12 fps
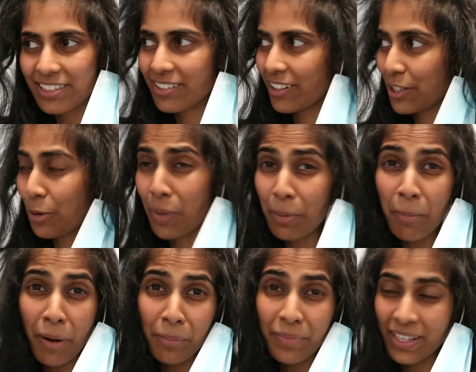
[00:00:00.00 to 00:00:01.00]
I know my
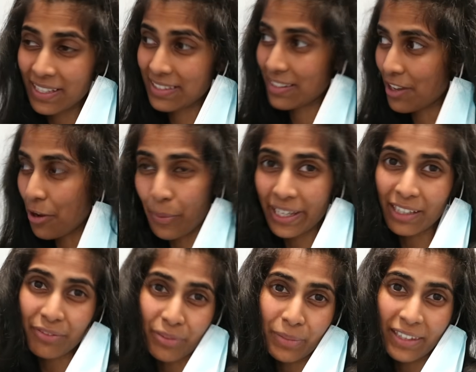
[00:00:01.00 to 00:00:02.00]
mum is waiting
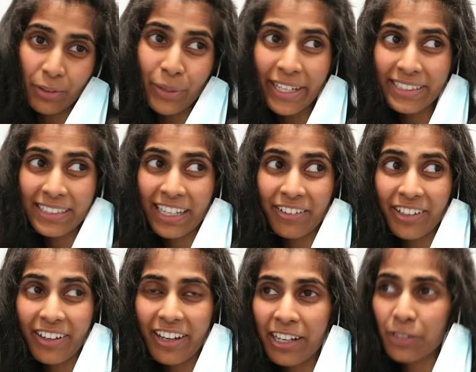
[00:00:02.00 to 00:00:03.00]
for me in the waiting
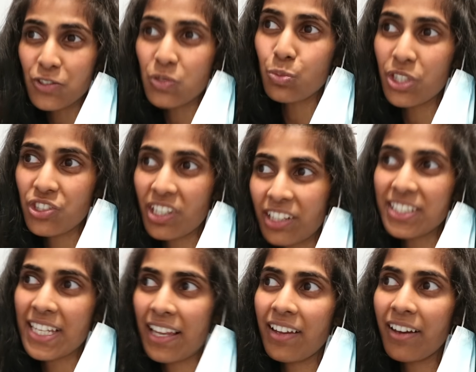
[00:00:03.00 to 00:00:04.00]
area, and I just wish I could
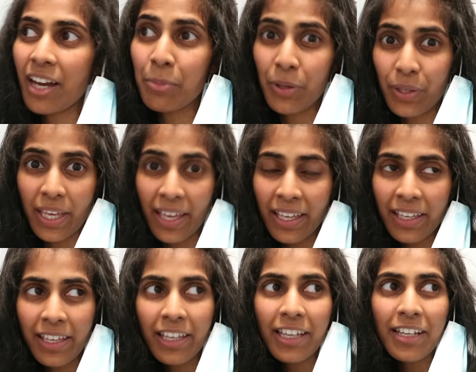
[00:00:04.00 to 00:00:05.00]
tell her I'm okay,
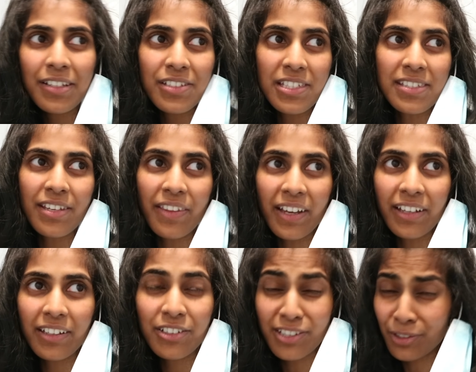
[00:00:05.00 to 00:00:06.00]
just so
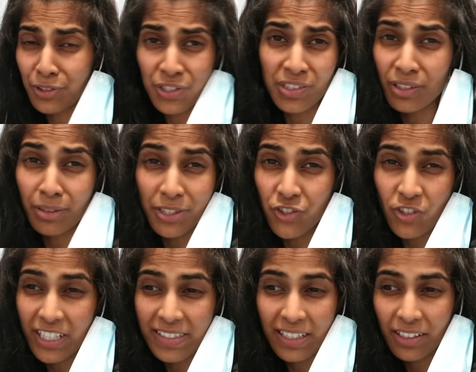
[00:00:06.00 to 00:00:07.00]
that, because I know she's going to be
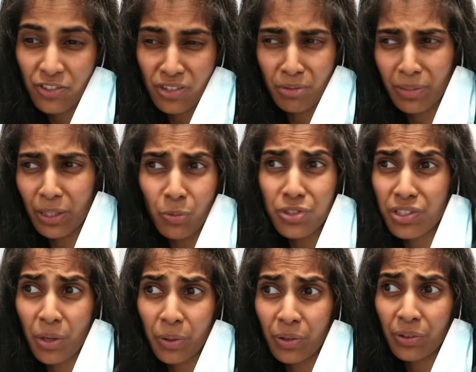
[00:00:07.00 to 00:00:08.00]
stressing, she's going to be like, what's
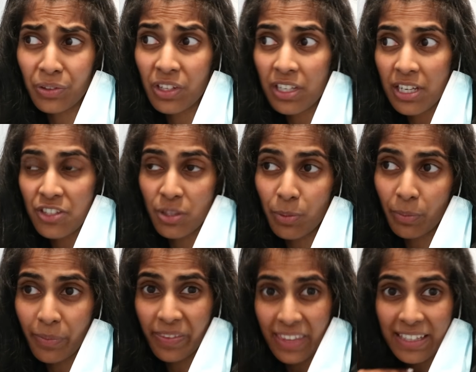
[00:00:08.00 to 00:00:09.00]
going on? She
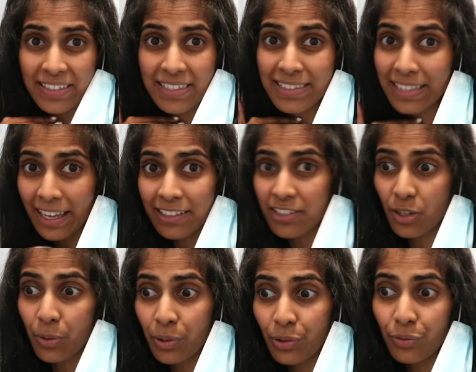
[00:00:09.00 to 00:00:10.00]
probably thinks the scan is
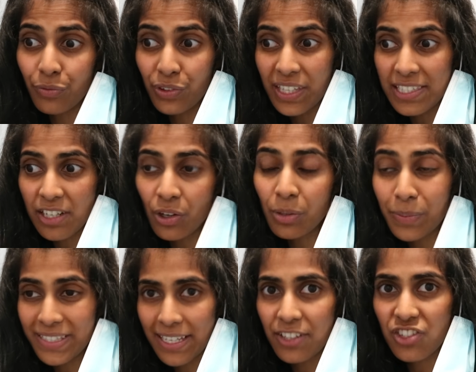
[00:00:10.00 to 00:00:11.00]
going on for this long, but
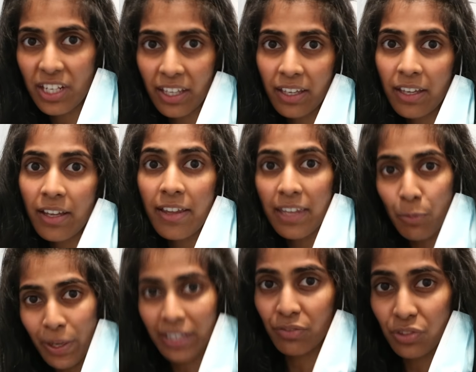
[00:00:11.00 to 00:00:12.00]
it's actually, they're
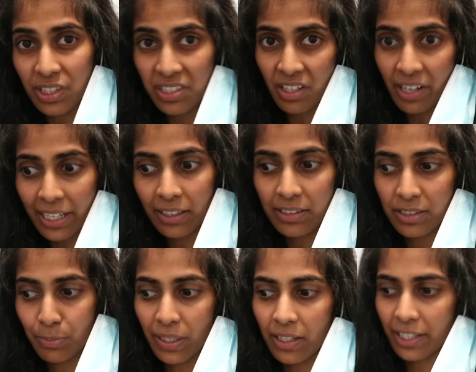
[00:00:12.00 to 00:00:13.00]
waiting for the dye to
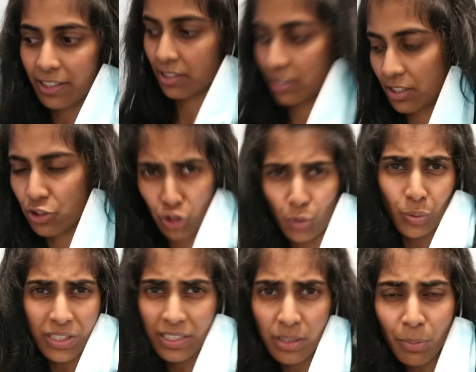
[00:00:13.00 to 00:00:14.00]
be like
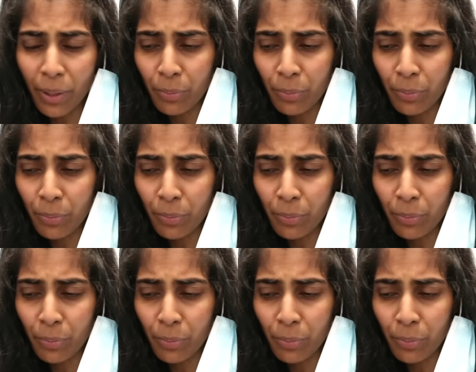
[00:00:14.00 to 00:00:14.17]
soaked into my